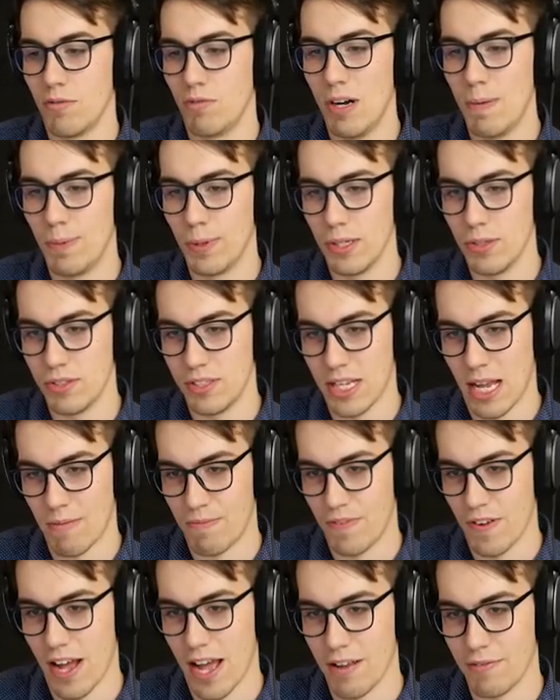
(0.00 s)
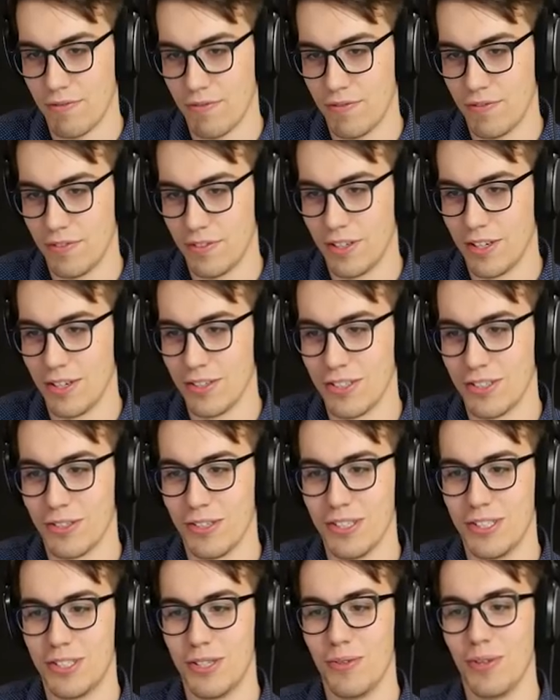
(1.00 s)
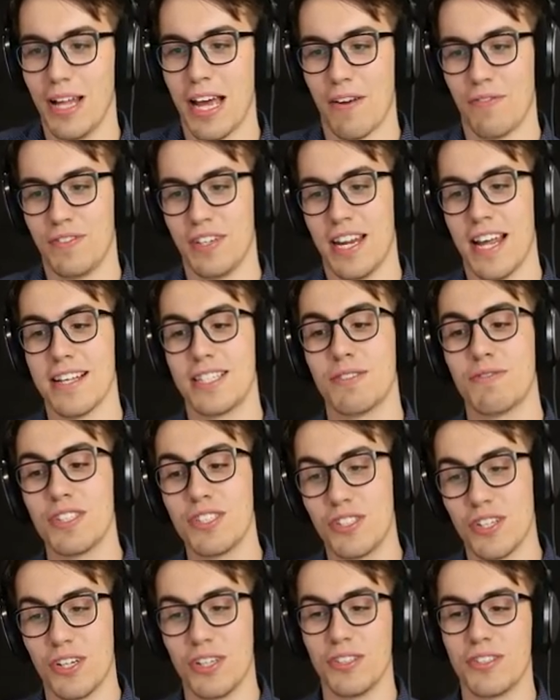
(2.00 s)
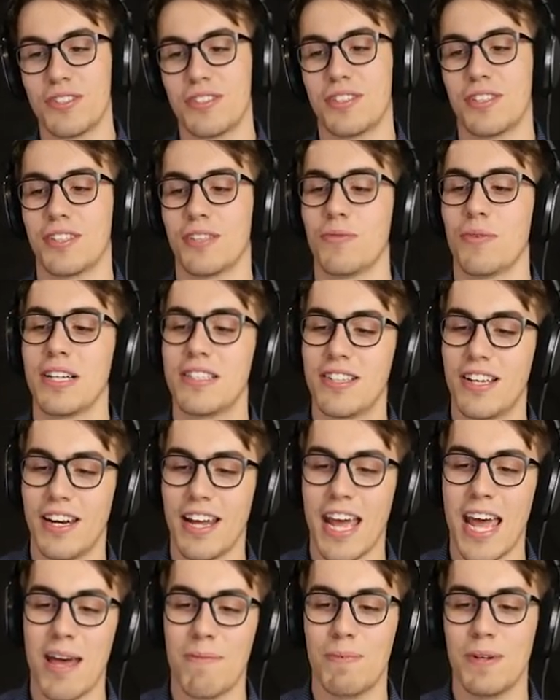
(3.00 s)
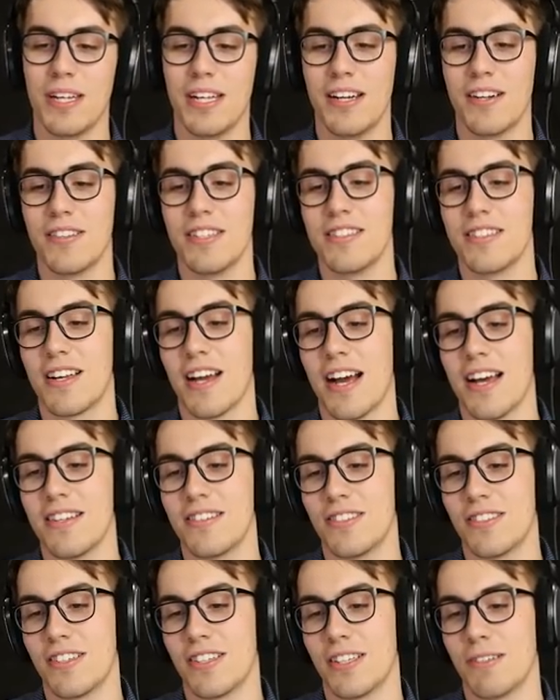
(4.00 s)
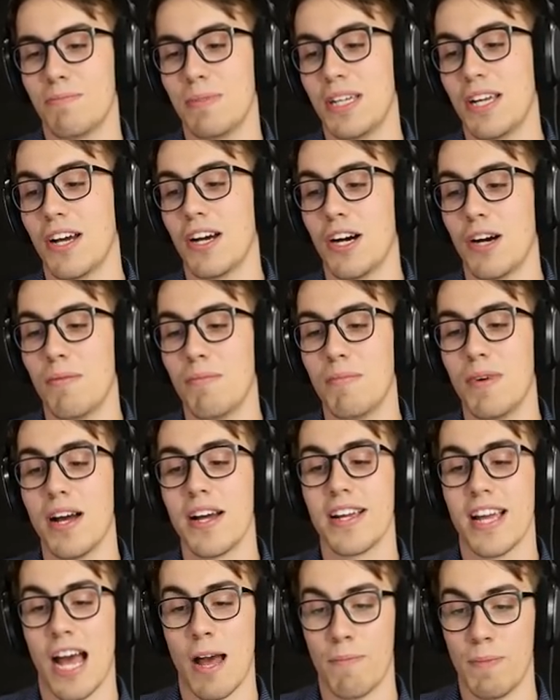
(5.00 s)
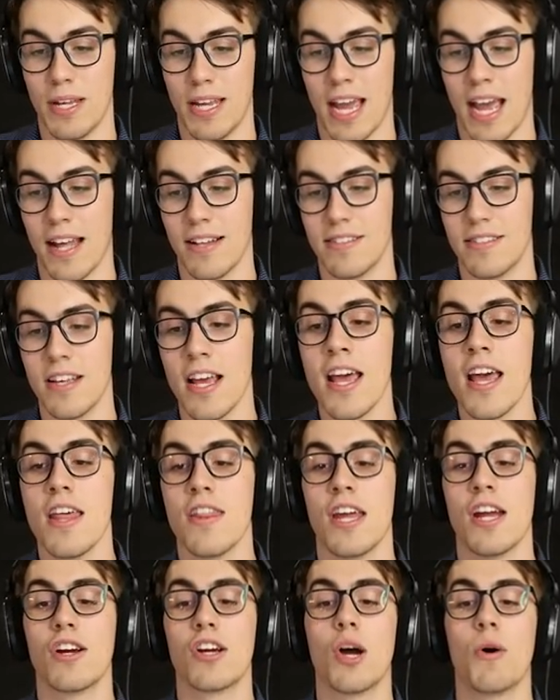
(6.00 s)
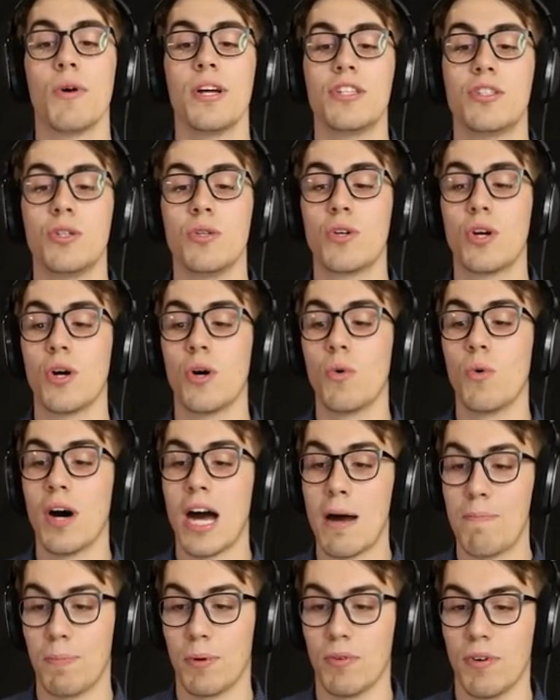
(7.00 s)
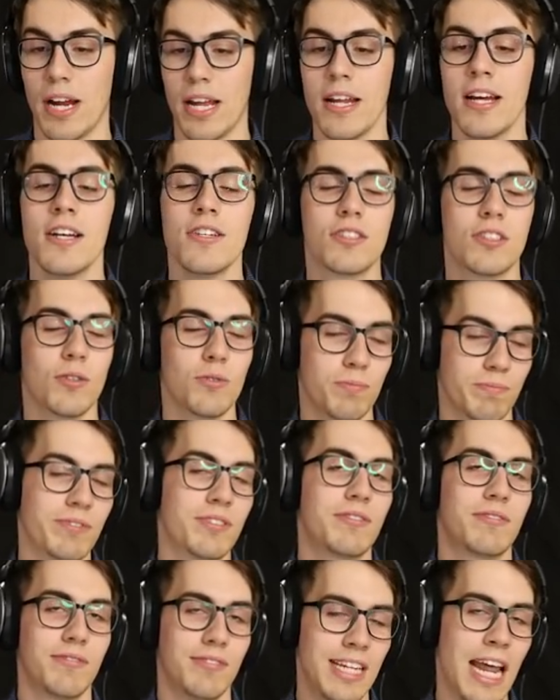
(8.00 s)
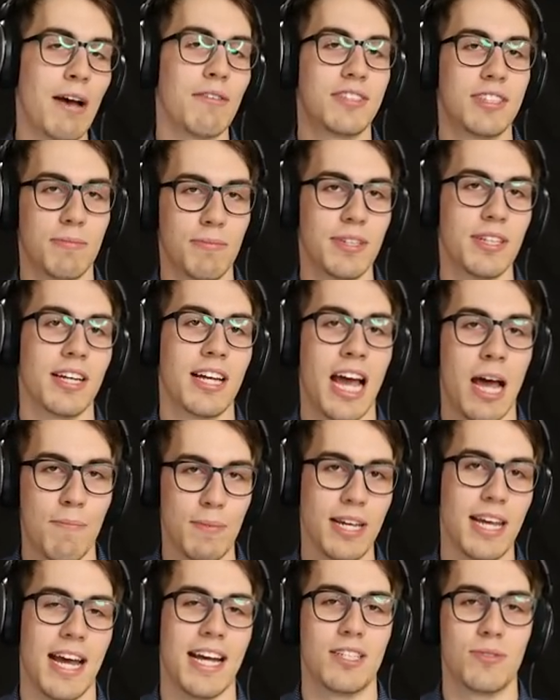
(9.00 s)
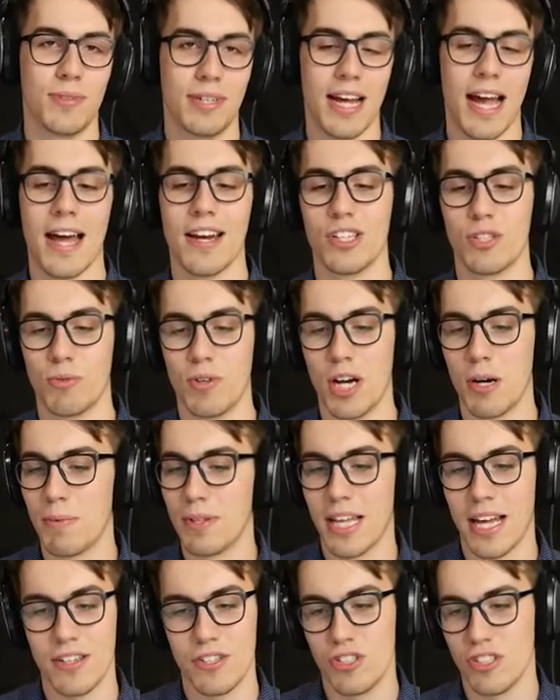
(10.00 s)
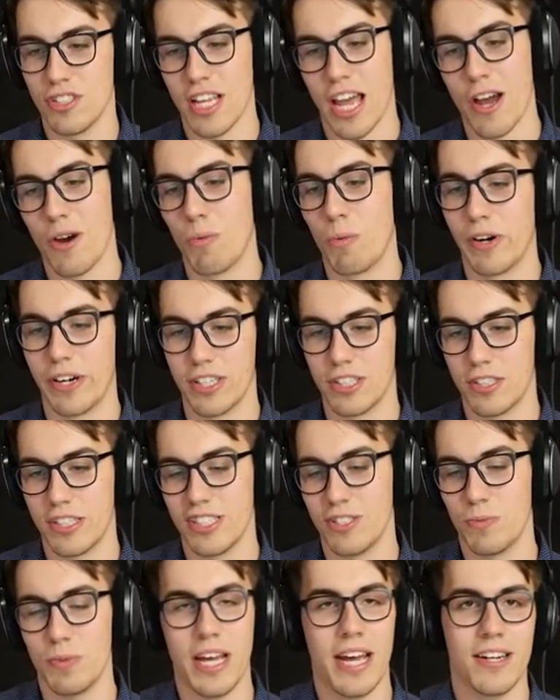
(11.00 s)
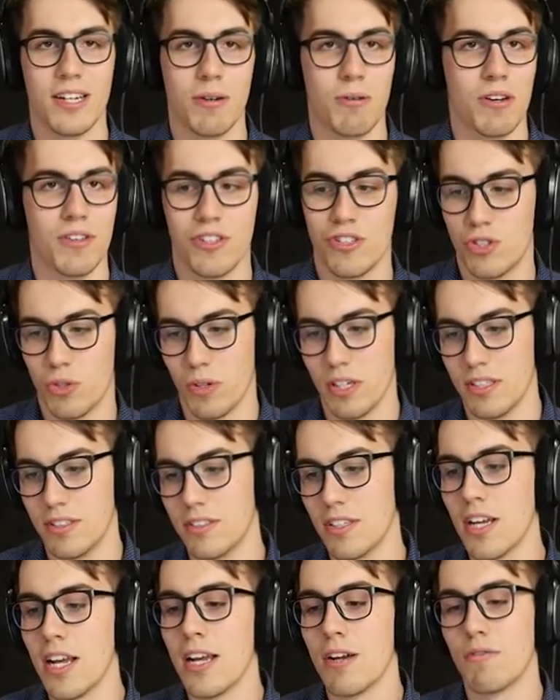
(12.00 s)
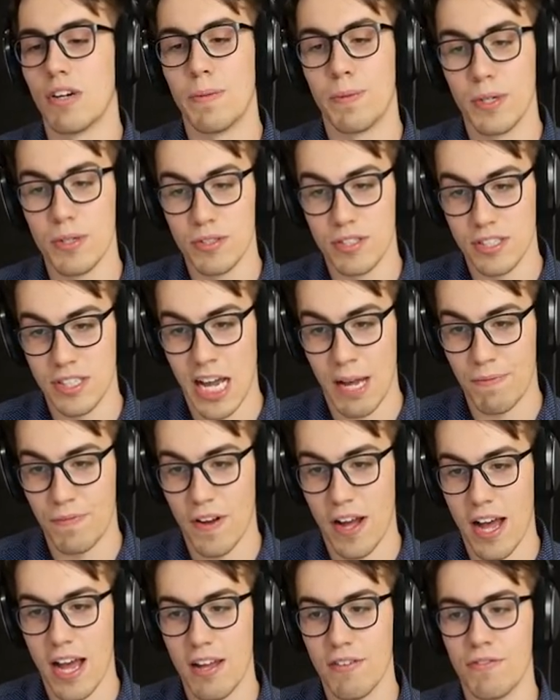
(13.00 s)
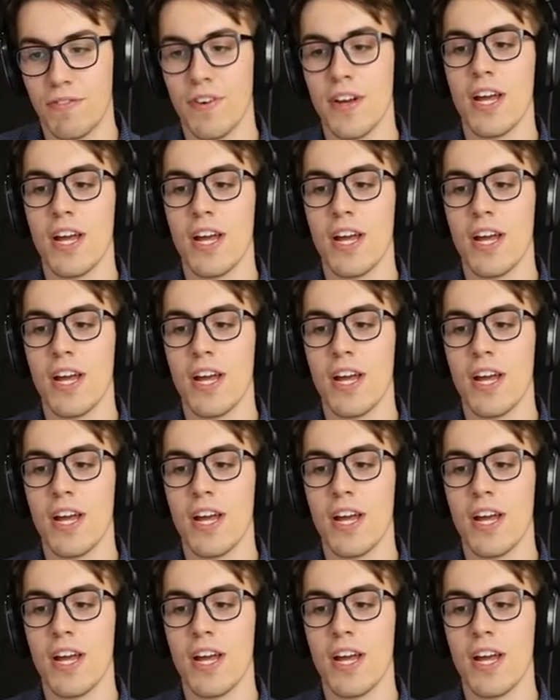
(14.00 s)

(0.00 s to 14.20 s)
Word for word: Reproduce top five. Oh, there's only two left. And as a result, what's gonna happen here? These guys are gonna become copycats. They are going to cooperate. So now some of the copycats were gone as well, but that's just how it works because we had no other choice. Reproduce the top five.